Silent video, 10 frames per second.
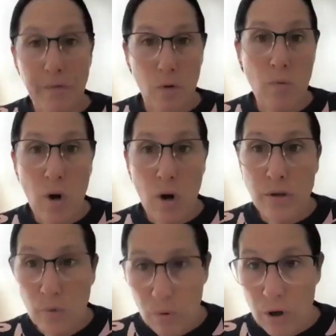and form her
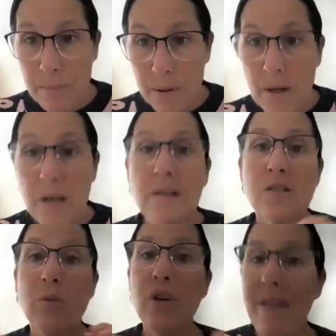own group.
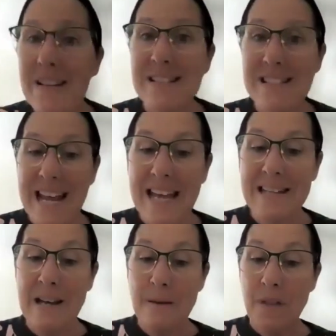So when you
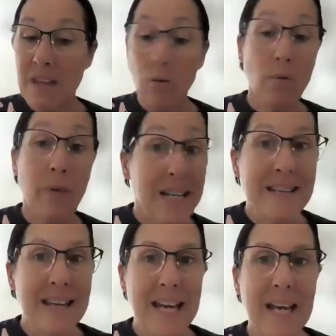understand that they're
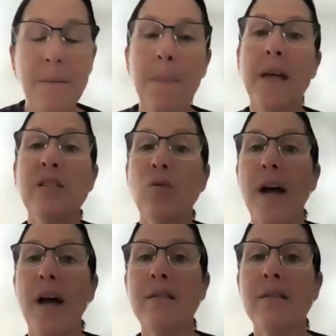already there, it's
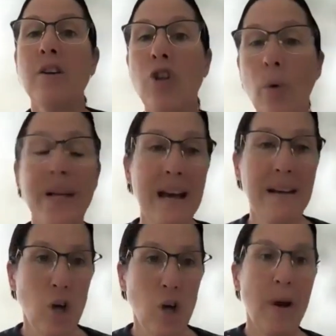around knowing how
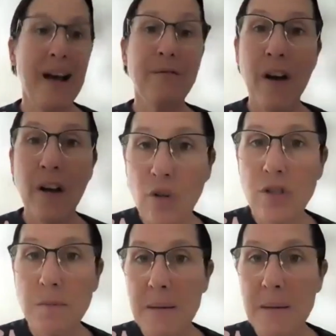to go out, find
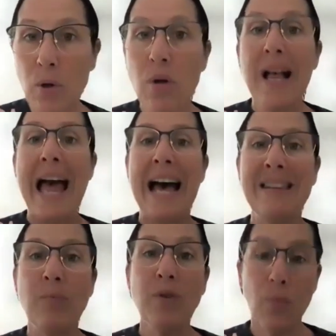those people,
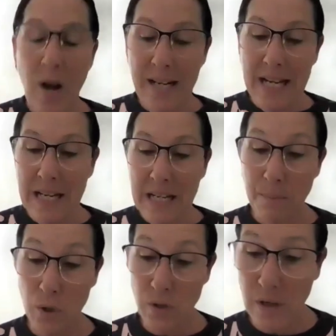and then with the right etiquette,
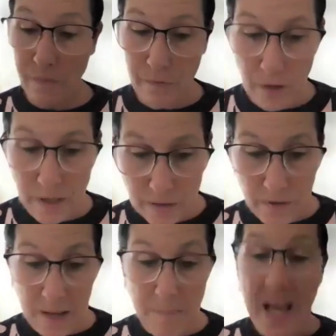put yourself in front of
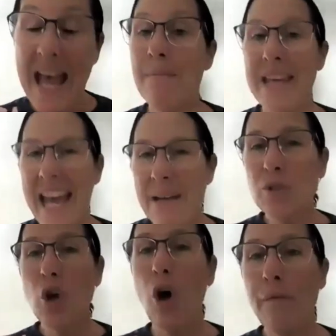them and be able
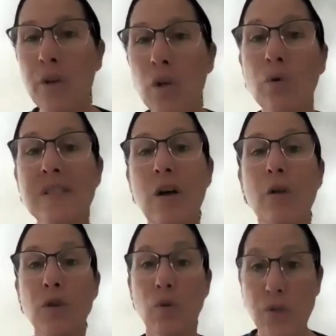to offer
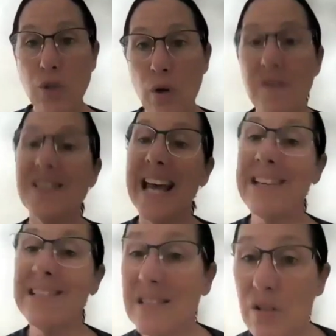yourself and your service
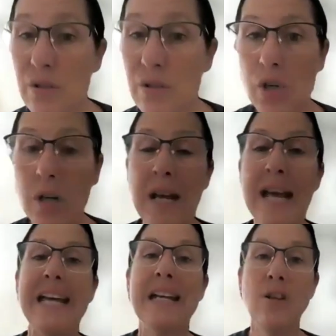as a solution
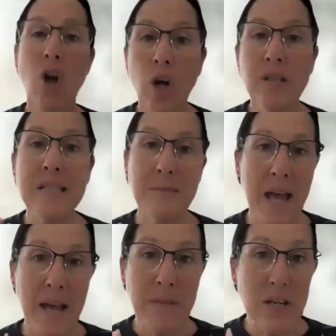in a
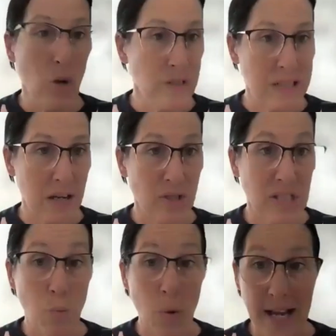non-spammy,
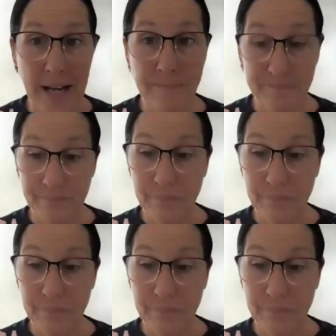non-salesy way.